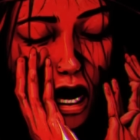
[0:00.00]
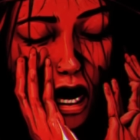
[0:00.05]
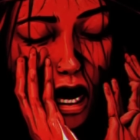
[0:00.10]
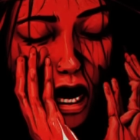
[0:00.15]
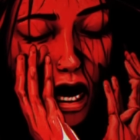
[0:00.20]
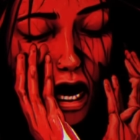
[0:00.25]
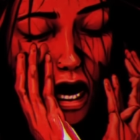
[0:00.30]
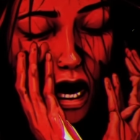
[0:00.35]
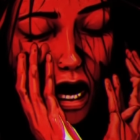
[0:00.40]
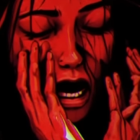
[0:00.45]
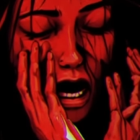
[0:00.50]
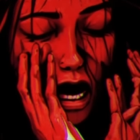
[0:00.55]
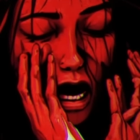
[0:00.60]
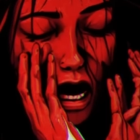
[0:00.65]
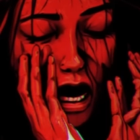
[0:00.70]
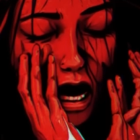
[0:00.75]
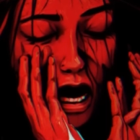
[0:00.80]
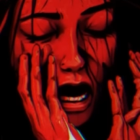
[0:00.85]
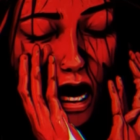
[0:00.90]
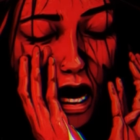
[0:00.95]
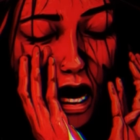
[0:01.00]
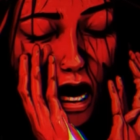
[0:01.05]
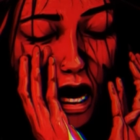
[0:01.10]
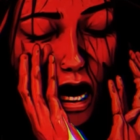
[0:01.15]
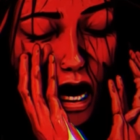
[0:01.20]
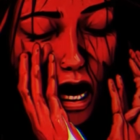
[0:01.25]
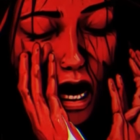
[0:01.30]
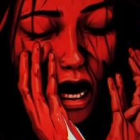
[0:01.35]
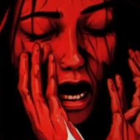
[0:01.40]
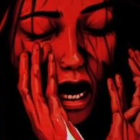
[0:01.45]
Filaments slid into
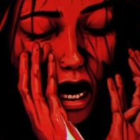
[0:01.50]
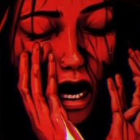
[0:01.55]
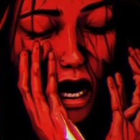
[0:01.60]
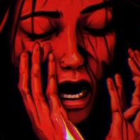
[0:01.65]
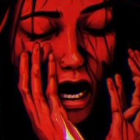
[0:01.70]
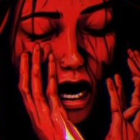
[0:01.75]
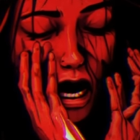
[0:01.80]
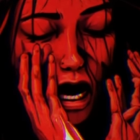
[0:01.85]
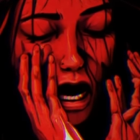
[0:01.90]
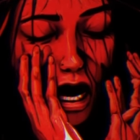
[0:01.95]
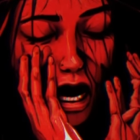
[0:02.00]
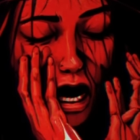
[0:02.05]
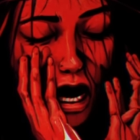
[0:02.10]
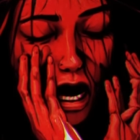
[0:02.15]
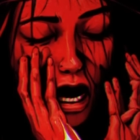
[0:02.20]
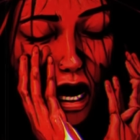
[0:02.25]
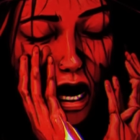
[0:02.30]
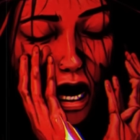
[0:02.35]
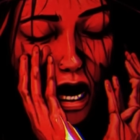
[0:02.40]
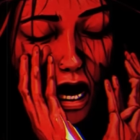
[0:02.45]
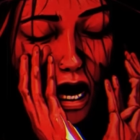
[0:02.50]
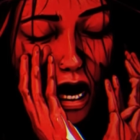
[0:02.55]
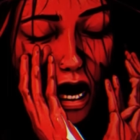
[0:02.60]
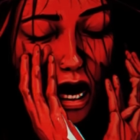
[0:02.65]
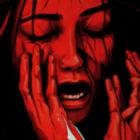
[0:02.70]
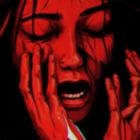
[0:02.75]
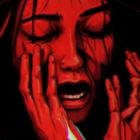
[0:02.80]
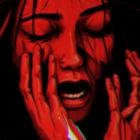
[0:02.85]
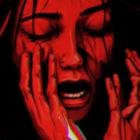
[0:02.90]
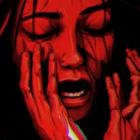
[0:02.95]
the dead woman's noses,
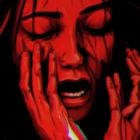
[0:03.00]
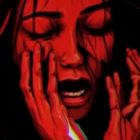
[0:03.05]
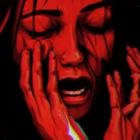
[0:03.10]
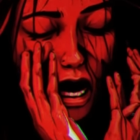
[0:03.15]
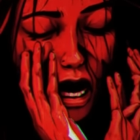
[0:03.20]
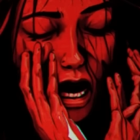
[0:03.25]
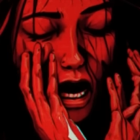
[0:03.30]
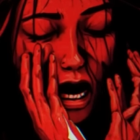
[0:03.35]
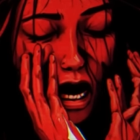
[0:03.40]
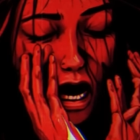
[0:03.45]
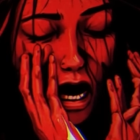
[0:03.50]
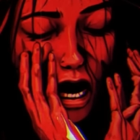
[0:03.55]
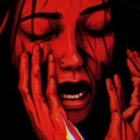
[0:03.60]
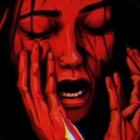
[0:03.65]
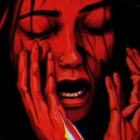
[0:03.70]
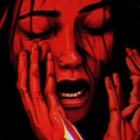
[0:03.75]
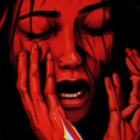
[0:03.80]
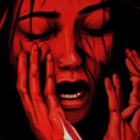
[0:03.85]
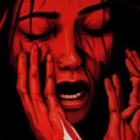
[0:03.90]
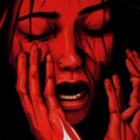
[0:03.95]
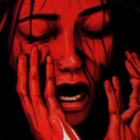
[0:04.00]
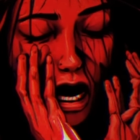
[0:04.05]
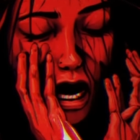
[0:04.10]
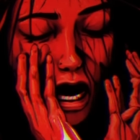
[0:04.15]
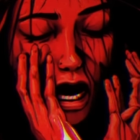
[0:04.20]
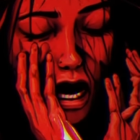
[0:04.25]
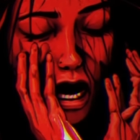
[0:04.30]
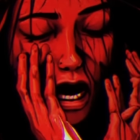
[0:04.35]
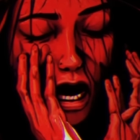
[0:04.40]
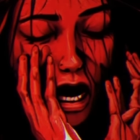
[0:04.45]
eyes and mouths.
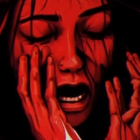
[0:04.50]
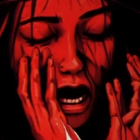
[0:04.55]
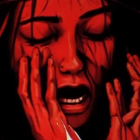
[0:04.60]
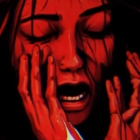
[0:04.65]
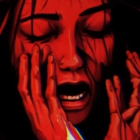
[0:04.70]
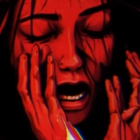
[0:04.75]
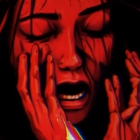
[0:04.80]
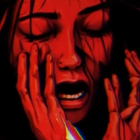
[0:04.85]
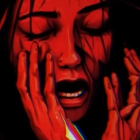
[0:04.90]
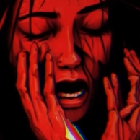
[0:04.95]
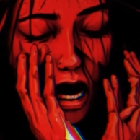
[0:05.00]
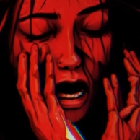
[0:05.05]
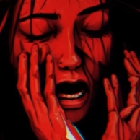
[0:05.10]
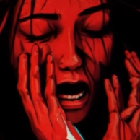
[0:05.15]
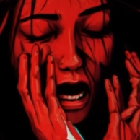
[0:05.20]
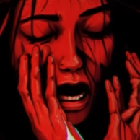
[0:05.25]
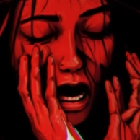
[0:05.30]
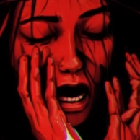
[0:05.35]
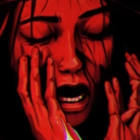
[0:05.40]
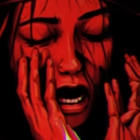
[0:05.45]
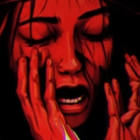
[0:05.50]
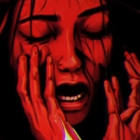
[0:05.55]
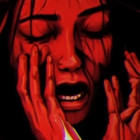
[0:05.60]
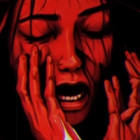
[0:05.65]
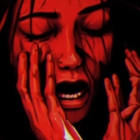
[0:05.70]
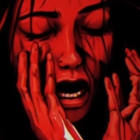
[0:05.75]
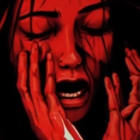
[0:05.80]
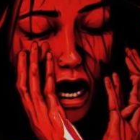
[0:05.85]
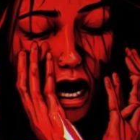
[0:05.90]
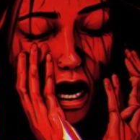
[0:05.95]

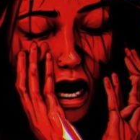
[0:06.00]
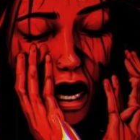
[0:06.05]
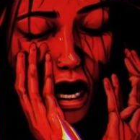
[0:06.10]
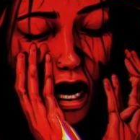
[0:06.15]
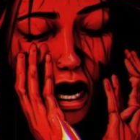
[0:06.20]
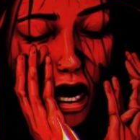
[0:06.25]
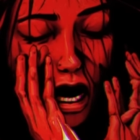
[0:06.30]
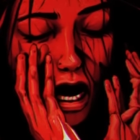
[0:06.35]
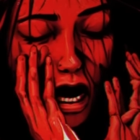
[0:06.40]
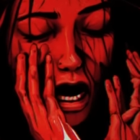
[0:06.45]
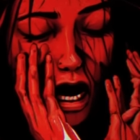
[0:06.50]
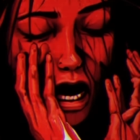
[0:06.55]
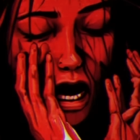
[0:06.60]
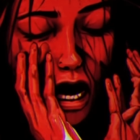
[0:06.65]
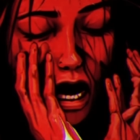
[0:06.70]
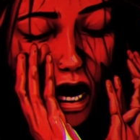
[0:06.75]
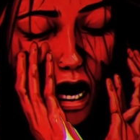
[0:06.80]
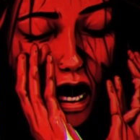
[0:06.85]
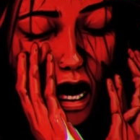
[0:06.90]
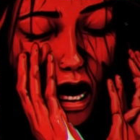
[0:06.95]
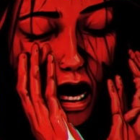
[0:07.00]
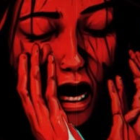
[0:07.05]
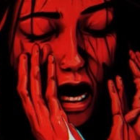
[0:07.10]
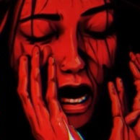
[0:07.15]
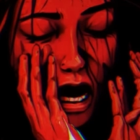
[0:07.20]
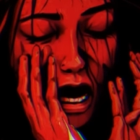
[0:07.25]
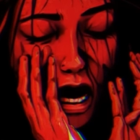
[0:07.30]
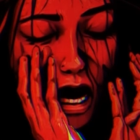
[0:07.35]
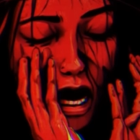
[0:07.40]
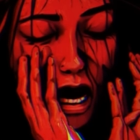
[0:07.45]
Vines twisted around the
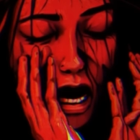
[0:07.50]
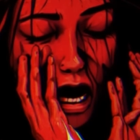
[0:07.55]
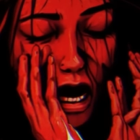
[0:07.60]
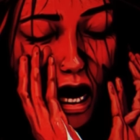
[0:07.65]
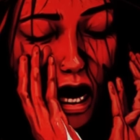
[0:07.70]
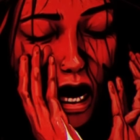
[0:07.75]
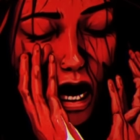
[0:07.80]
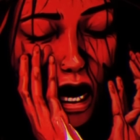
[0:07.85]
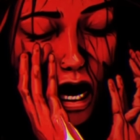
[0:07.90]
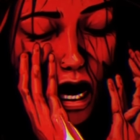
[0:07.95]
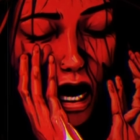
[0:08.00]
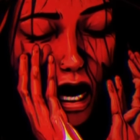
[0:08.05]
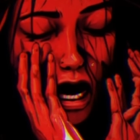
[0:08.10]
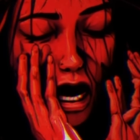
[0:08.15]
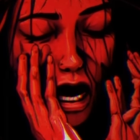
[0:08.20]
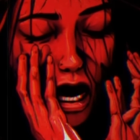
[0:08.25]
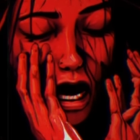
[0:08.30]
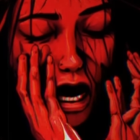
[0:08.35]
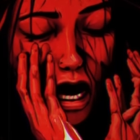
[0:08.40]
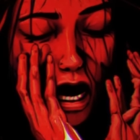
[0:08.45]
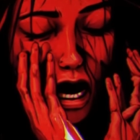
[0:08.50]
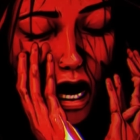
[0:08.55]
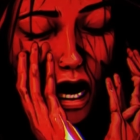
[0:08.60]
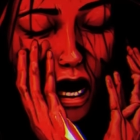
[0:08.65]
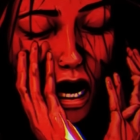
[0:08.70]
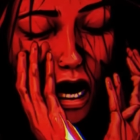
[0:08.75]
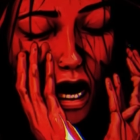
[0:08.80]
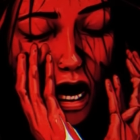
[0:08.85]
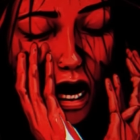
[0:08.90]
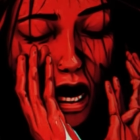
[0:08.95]
bodies until they were
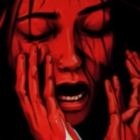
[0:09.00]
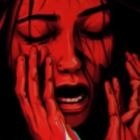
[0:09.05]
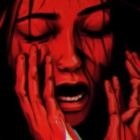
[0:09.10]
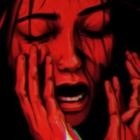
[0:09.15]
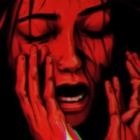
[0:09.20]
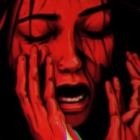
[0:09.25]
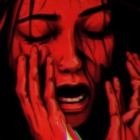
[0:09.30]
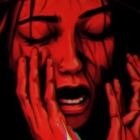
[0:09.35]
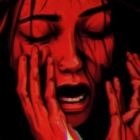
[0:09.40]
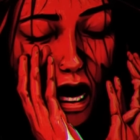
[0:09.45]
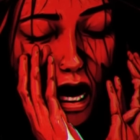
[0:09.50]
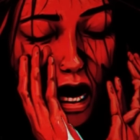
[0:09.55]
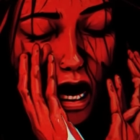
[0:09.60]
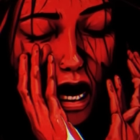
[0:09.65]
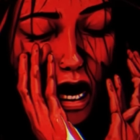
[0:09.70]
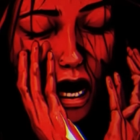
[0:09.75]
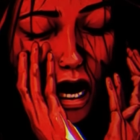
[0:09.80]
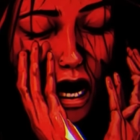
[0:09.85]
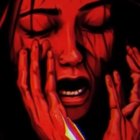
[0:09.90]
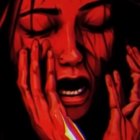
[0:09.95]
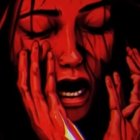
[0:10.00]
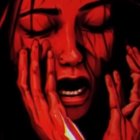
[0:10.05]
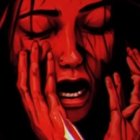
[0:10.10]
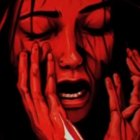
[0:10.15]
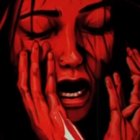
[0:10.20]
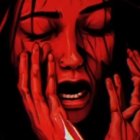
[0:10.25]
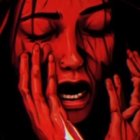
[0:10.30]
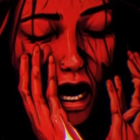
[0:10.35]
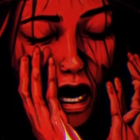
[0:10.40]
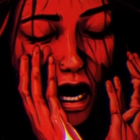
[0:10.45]
enveloped in squirming,
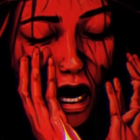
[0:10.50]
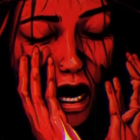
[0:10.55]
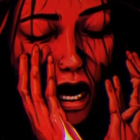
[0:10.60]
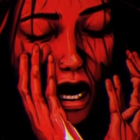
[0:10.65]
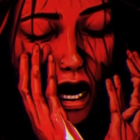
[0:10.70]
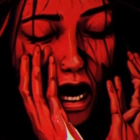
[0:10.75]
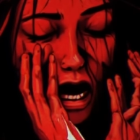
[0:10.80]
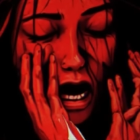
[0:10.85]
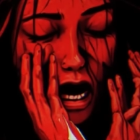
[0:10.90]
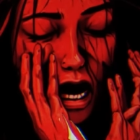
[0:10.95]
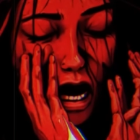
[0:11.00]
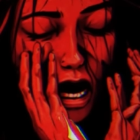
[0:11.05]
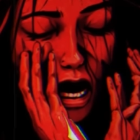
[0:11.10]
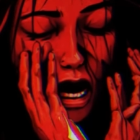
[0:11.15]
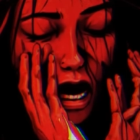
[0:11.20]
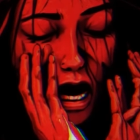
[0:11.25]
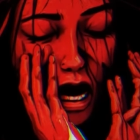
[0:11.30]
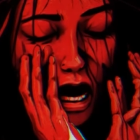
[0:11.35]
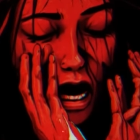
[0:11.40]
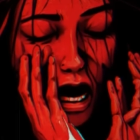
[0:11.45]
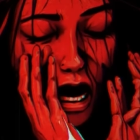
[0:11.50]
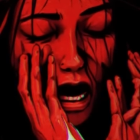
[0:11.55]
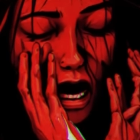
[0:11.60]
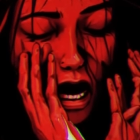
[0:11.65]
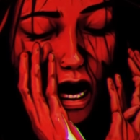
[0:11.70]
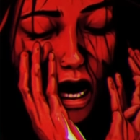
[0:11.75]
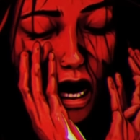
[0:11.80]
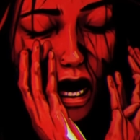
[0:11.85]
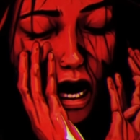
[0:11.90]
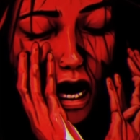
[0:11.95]
green-brown
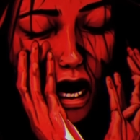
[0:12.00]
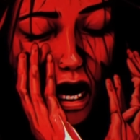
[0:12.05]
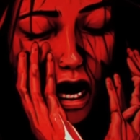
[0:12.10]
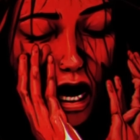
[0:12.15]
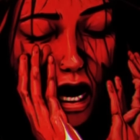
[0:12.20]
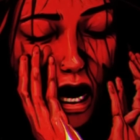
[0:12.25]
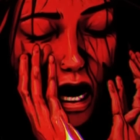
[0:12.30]
cocoons.